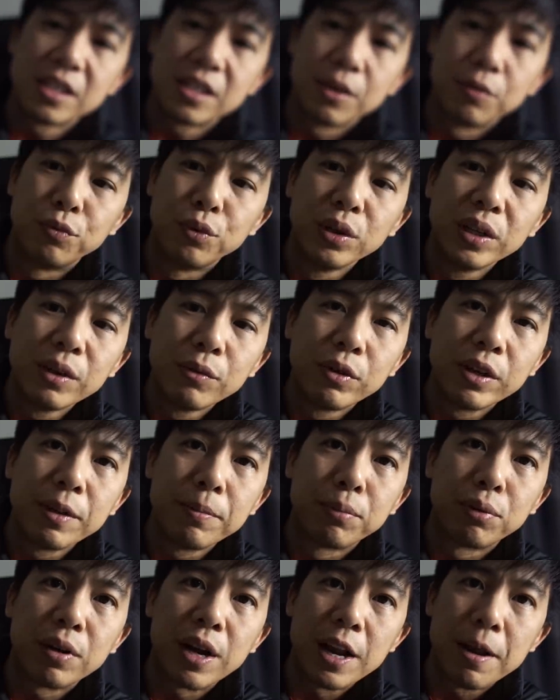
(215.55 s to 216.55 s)
is the really,
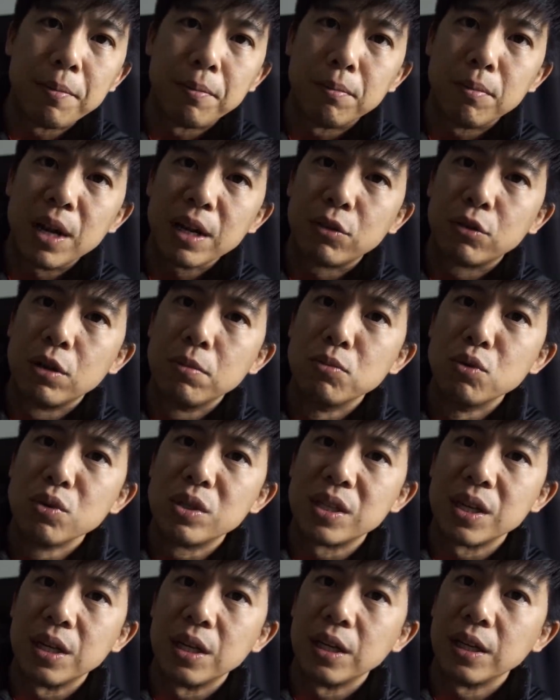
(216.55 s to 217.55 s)
really bright
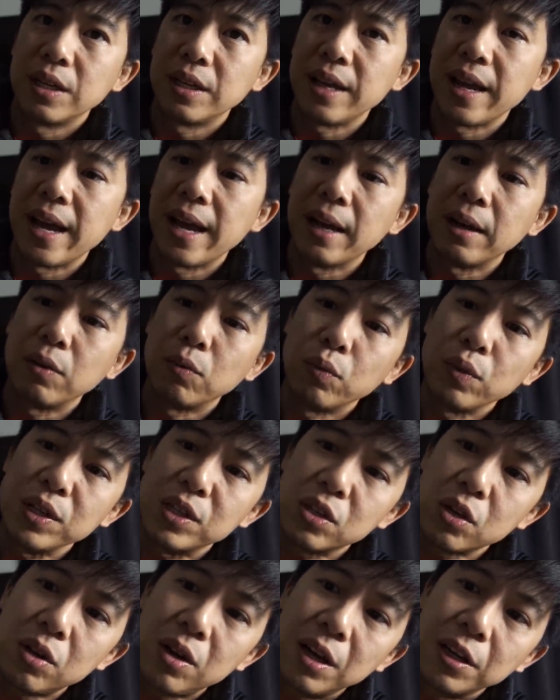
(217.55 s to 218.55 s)
micromusa that we
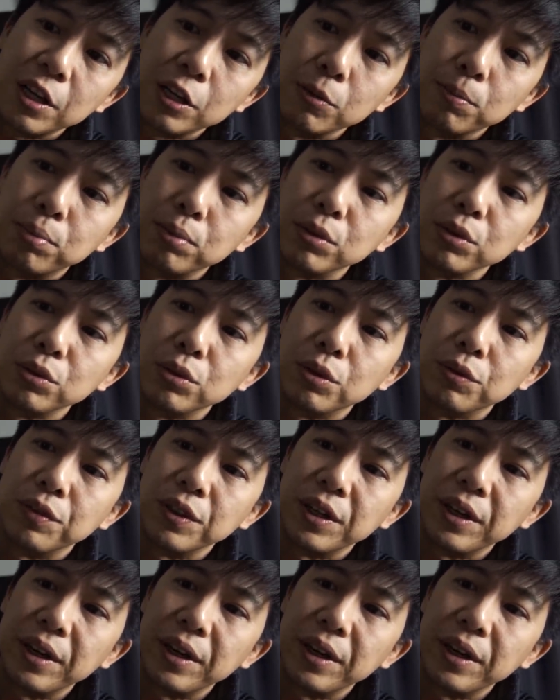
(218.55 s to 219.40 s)
saw under the blue over